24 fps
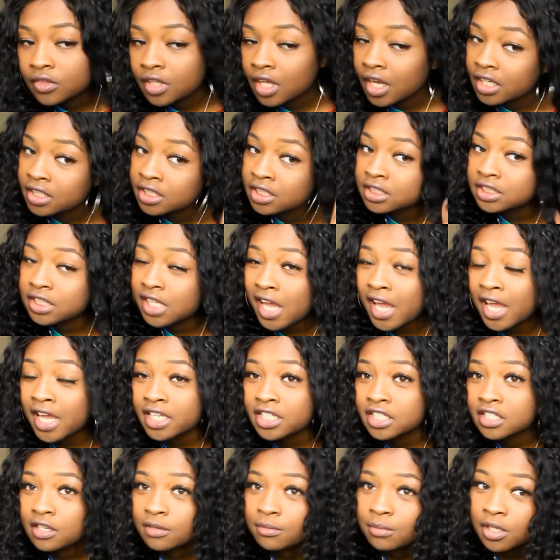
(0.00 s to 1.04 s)
like this
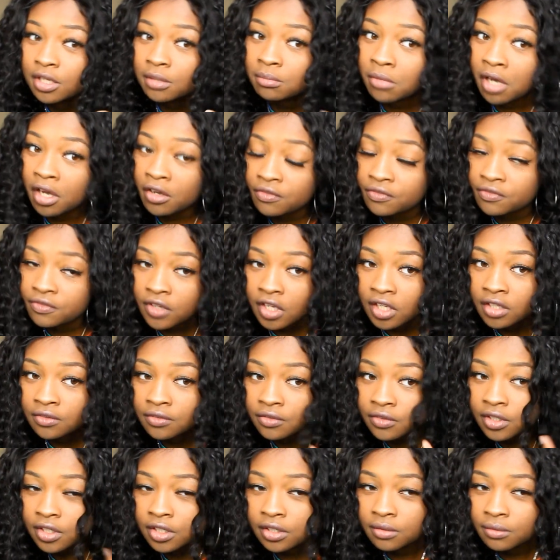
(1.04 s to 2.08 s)
has to be my
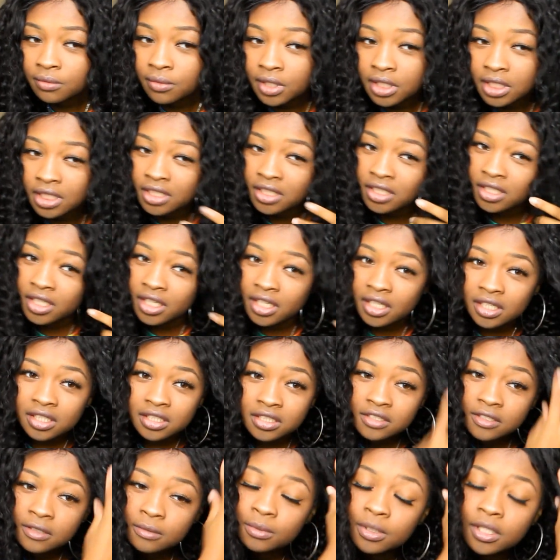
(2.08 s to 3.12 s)
favorite wig
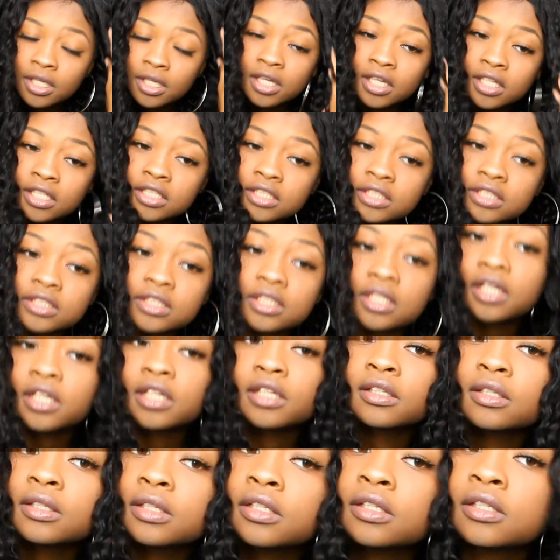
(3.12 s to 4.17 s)
yet to be honest
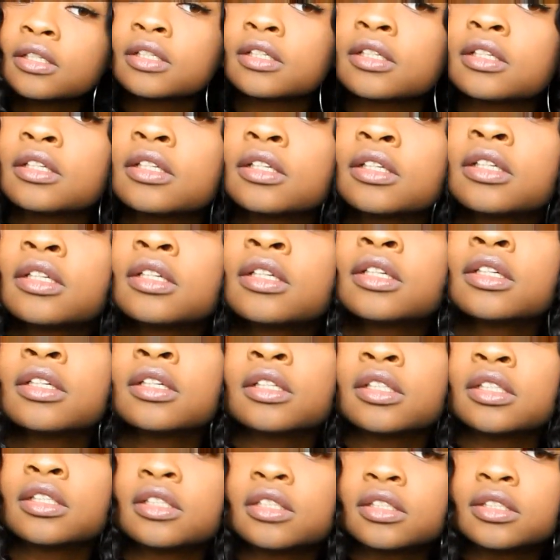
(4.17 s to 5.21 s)
like
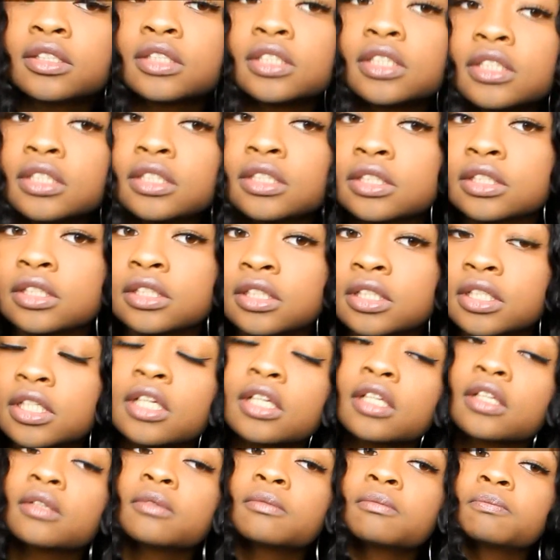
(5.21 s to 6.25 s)
just look
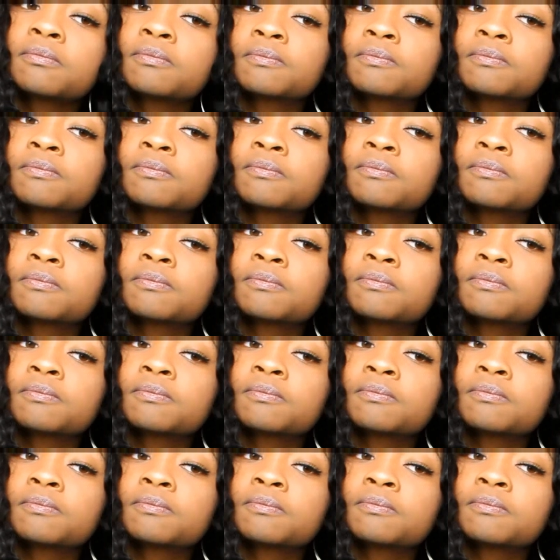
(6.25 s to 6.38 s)
at it